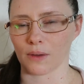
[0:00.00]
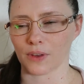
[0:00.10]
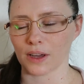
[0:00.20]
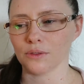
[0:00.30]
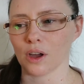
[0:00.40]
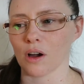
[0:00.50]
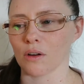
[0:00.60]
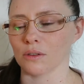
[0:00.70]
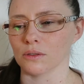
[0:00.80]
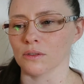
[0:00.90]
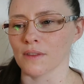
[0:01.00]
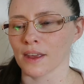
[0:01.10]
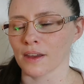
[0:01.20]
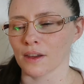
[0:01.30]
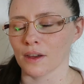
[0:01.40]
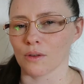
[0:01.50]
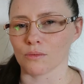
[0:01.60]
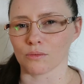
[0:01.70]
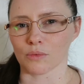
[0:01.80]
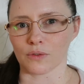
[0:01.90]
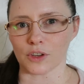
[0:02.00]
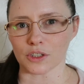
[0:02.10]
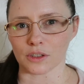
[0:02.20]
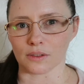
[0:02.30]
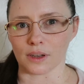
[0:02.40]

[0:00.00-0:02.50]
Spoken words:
found the whole revision